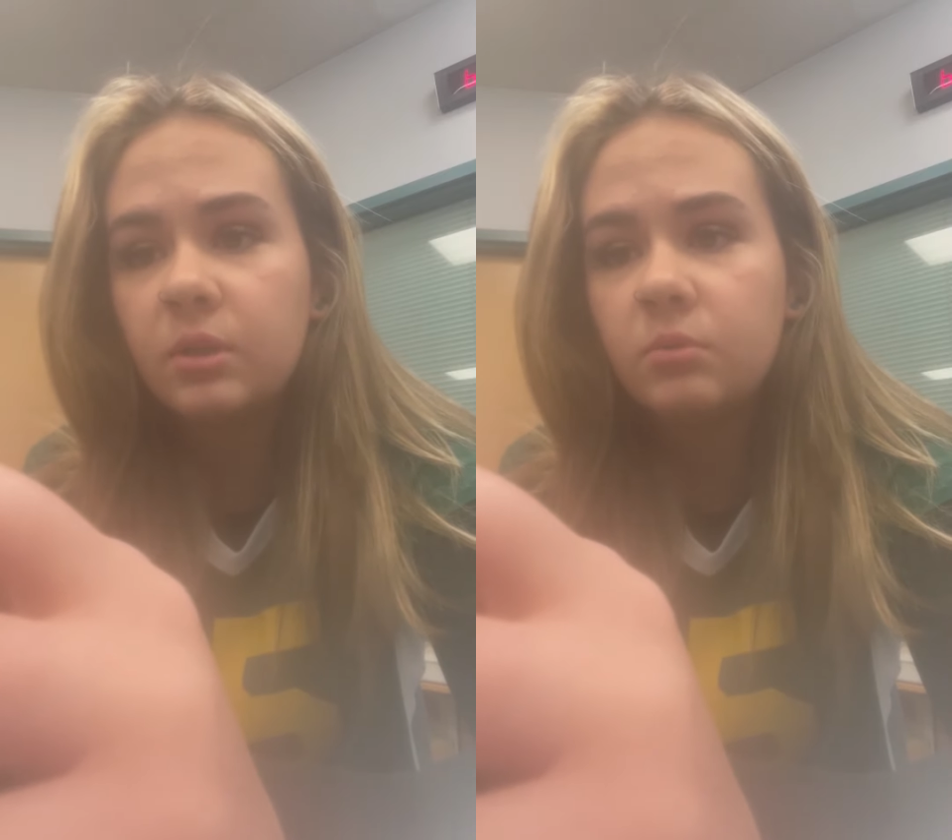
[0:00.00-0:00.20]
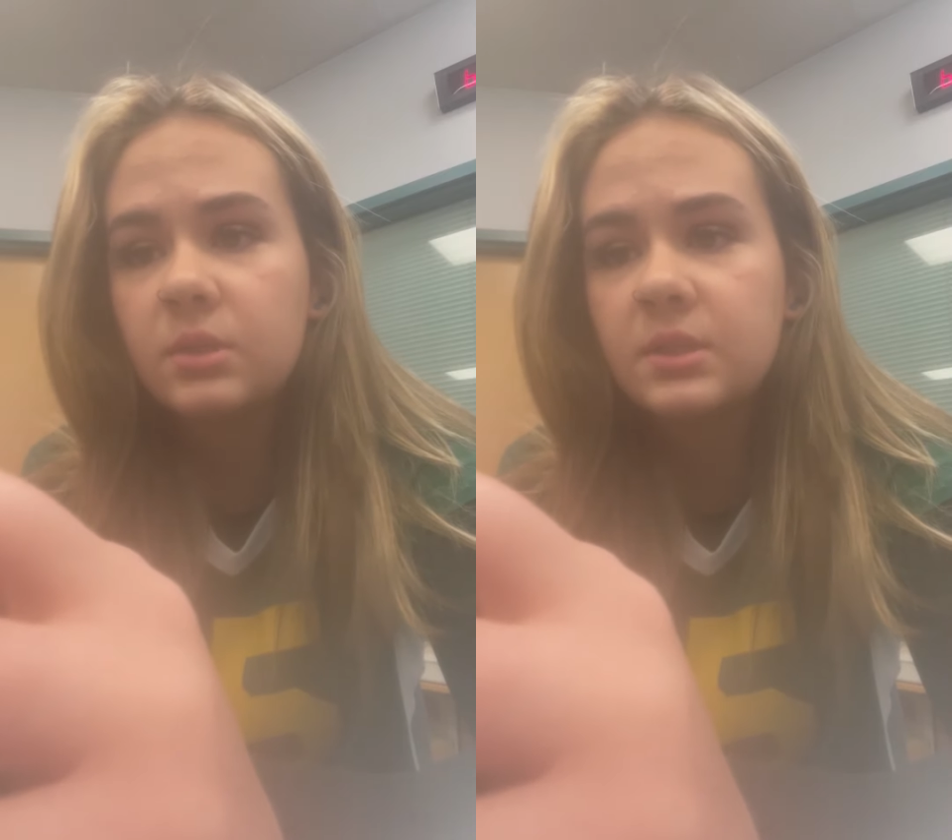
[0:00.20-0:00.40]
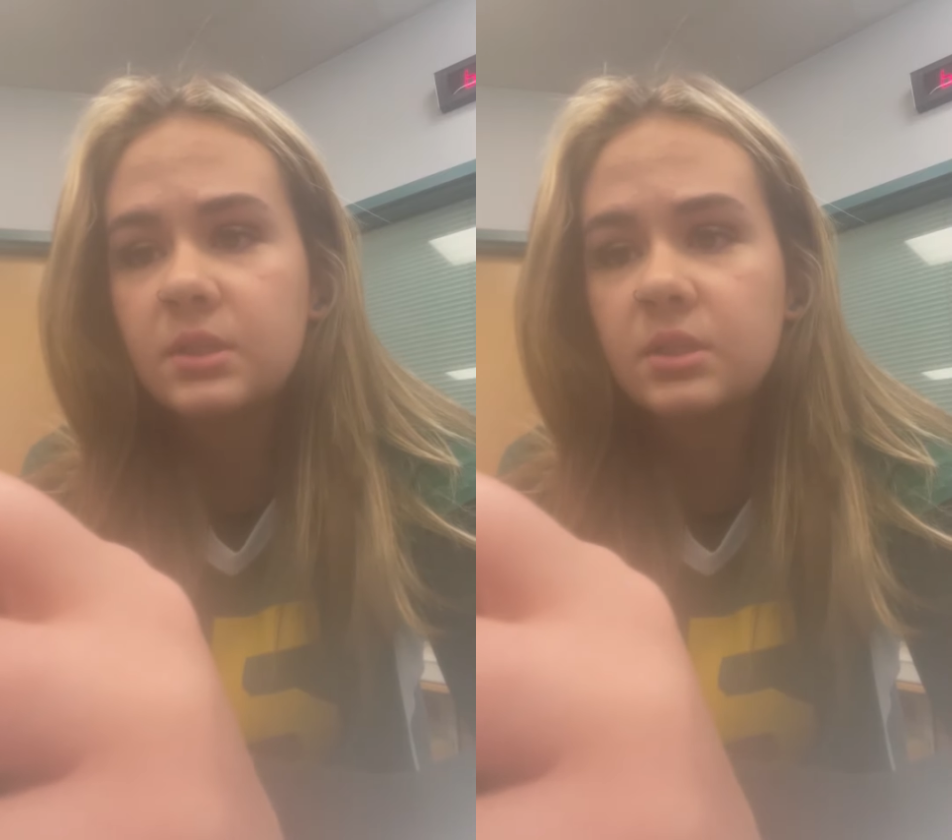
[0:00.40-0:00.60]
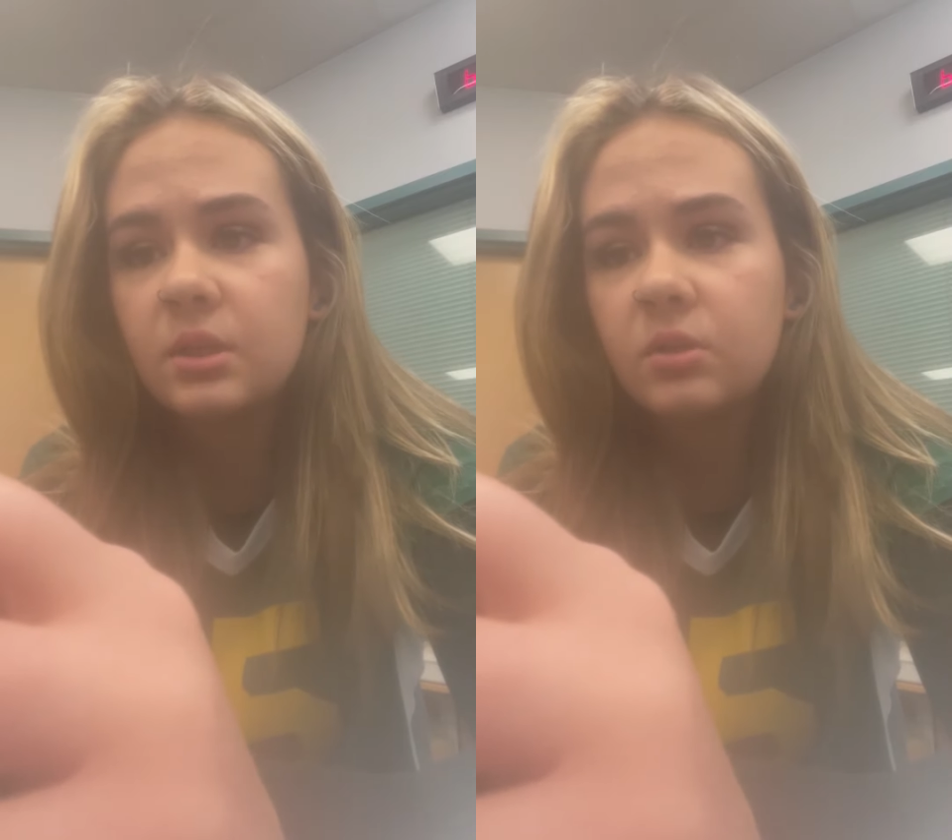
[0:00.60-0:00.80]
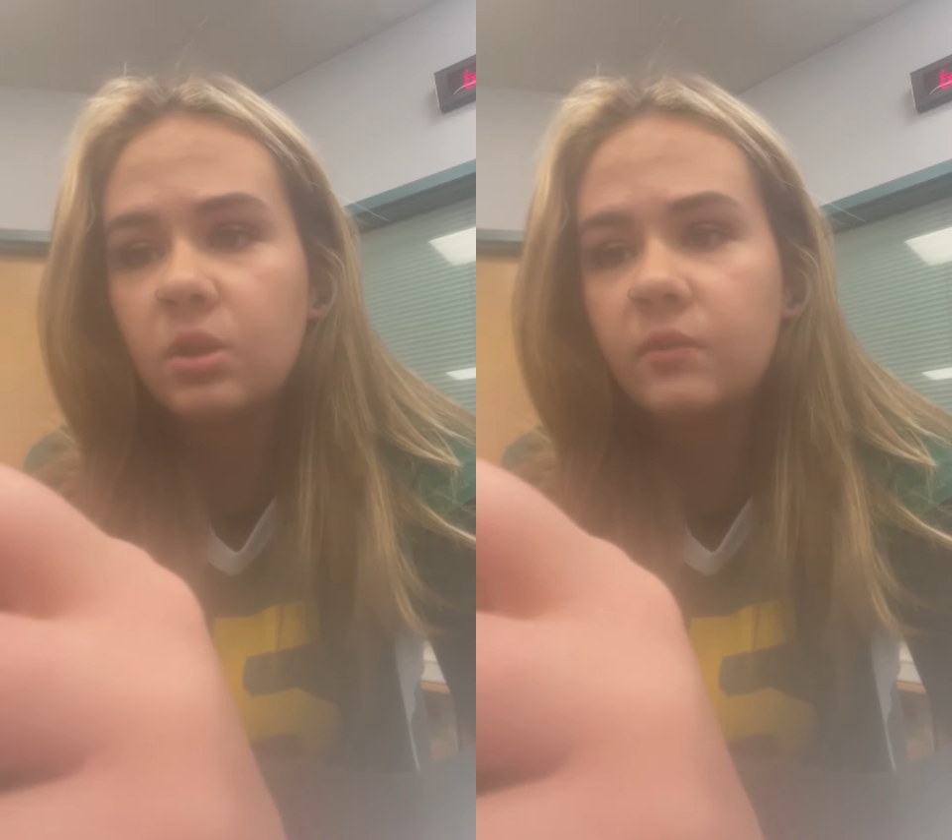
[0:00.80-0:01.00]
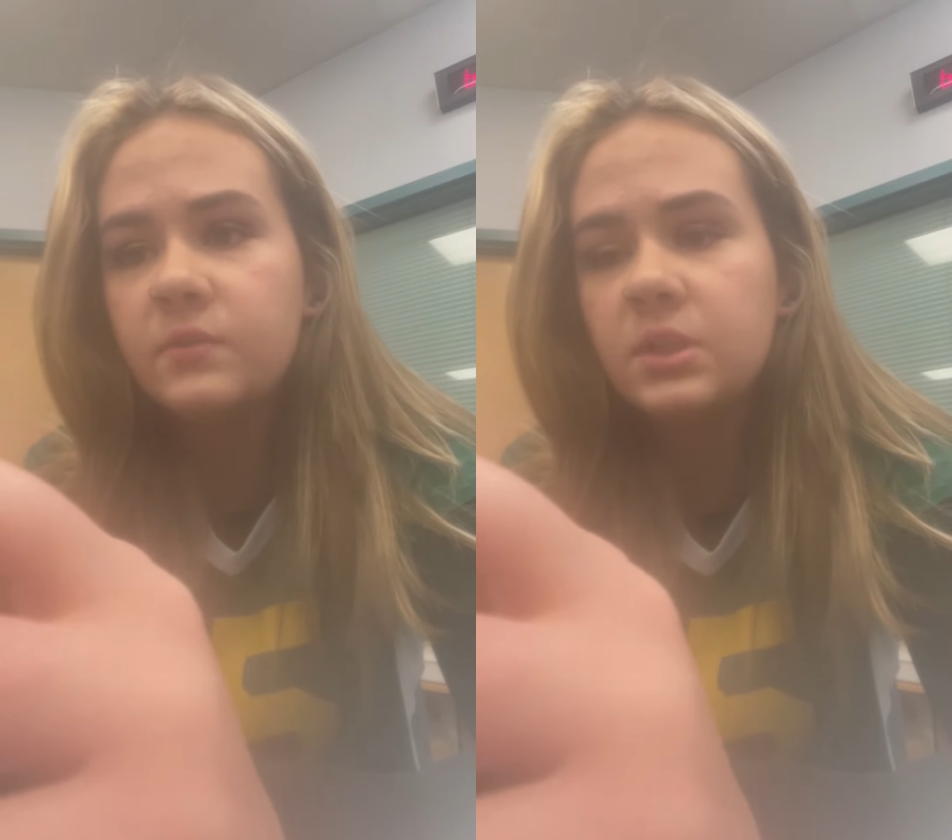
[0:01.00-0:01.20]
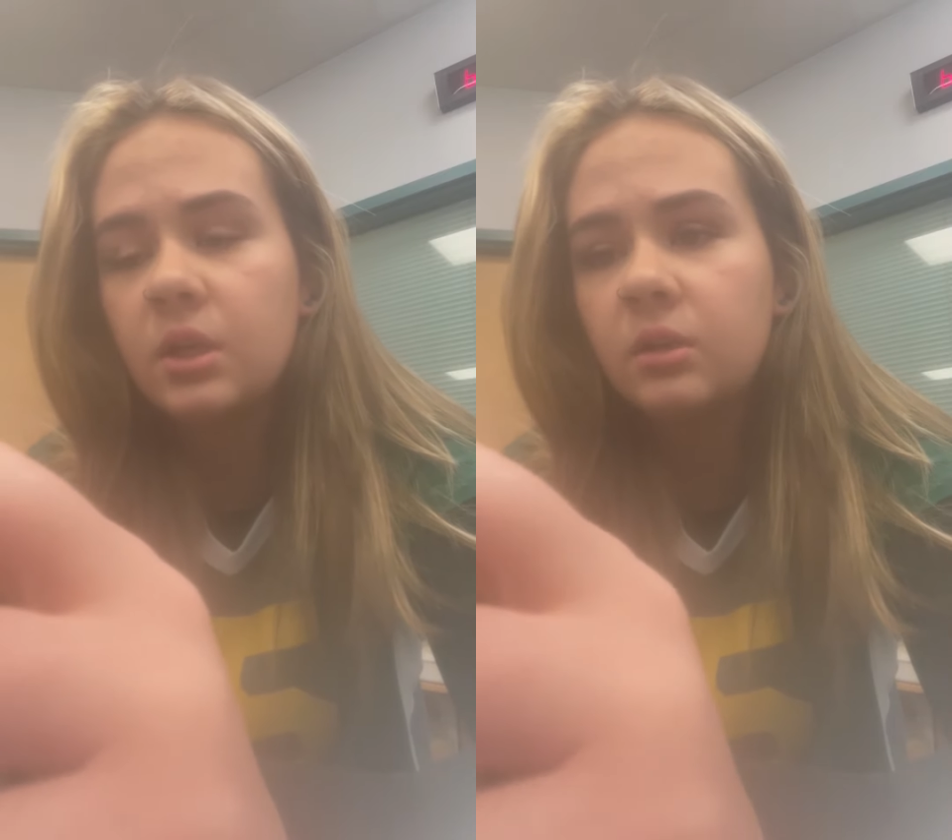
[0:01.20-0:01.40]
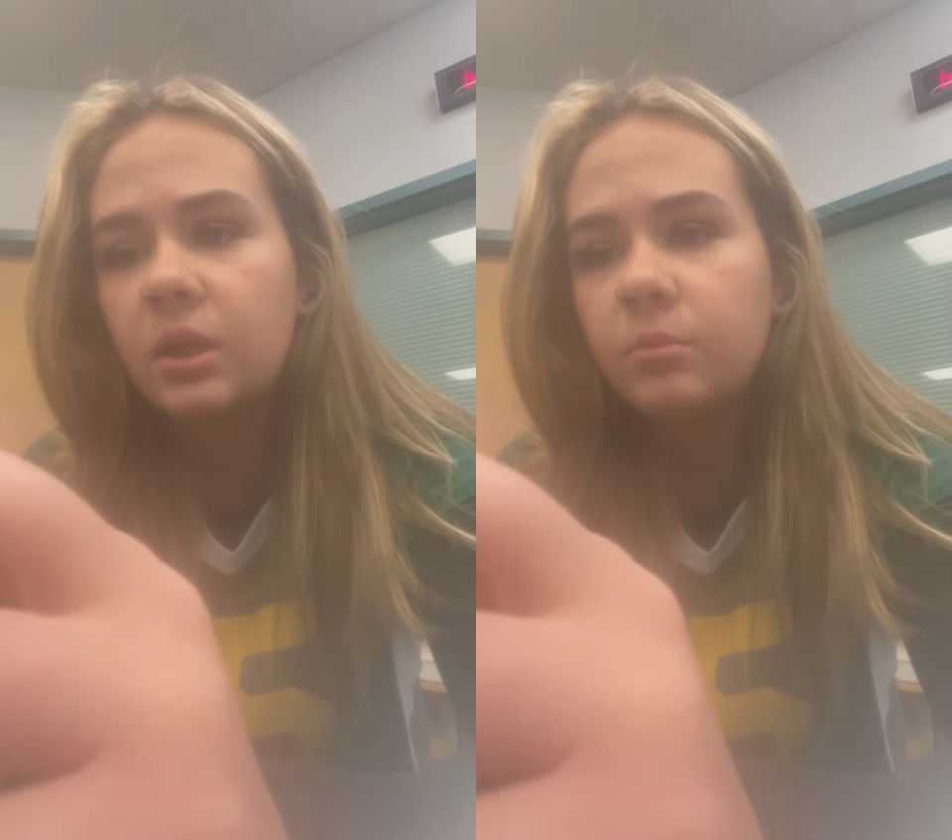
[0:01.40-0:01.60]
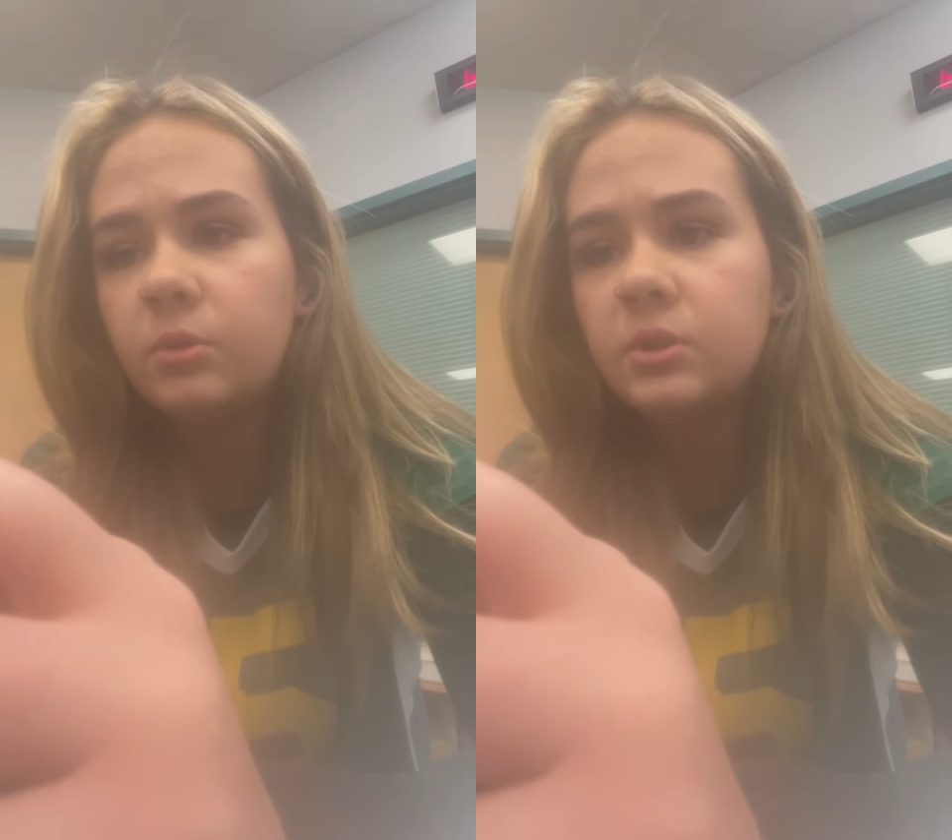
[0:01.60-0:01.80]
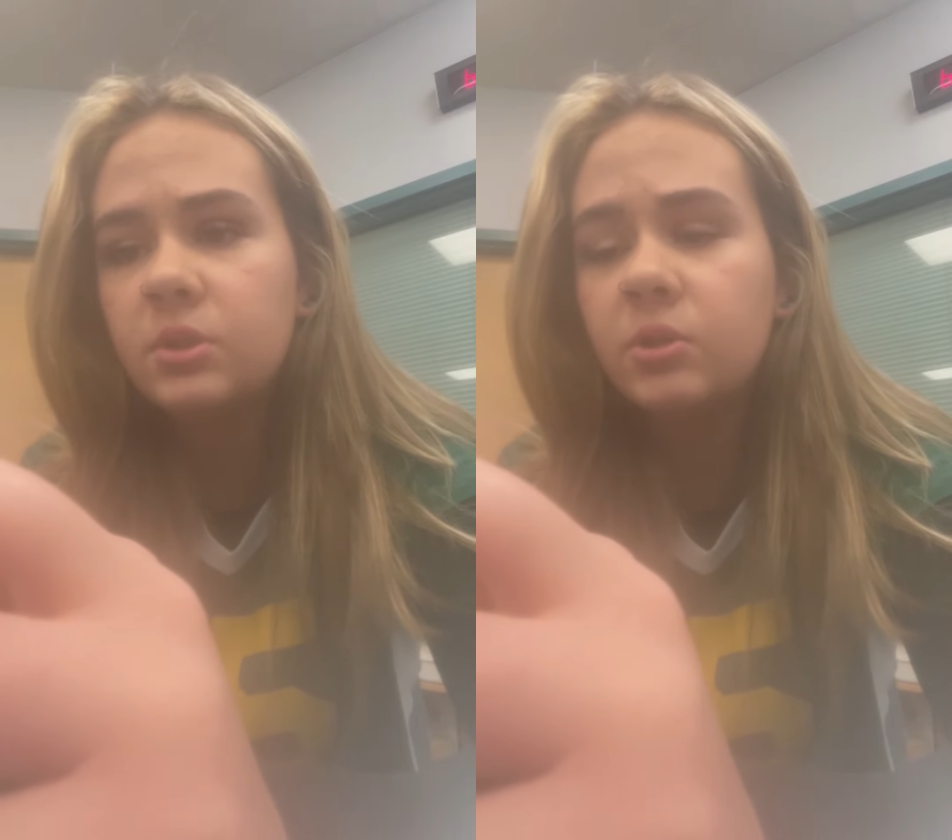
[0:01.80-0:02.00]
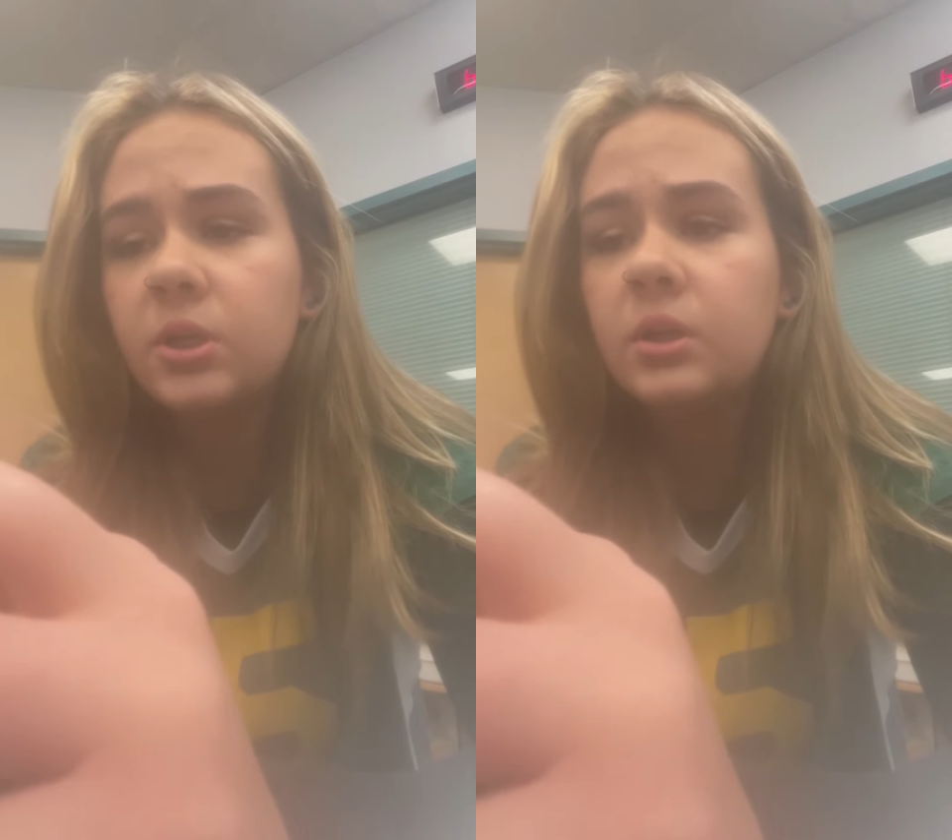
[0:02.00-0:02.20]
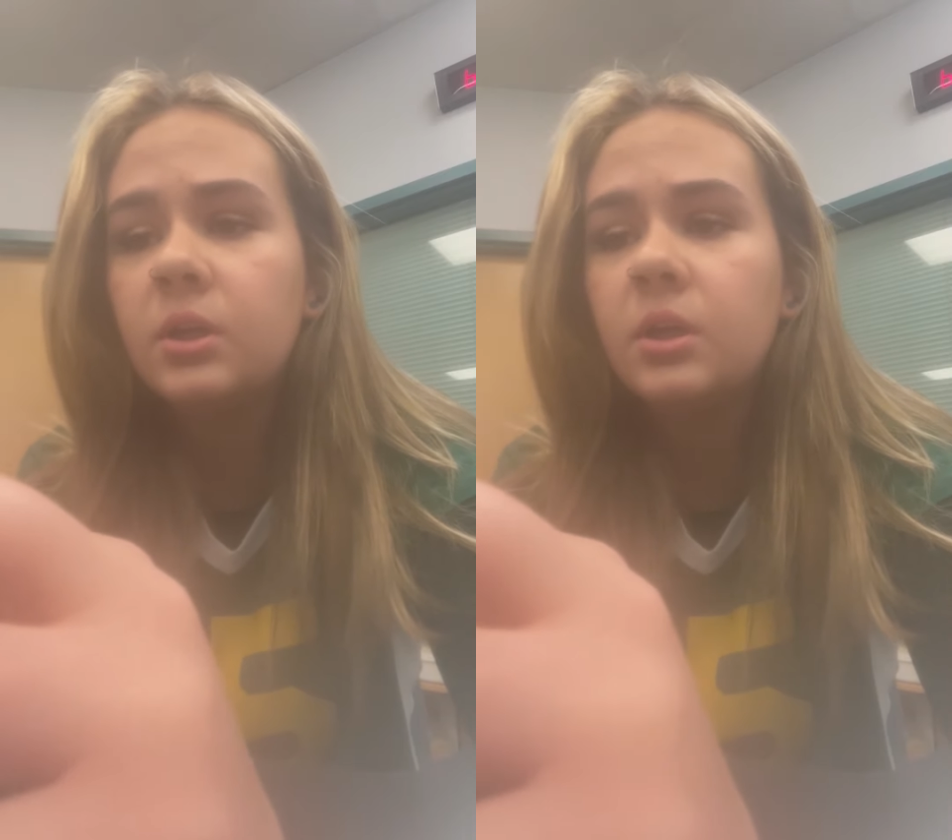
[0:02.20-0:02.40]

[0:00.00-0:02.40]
resistant gloves, a laboratory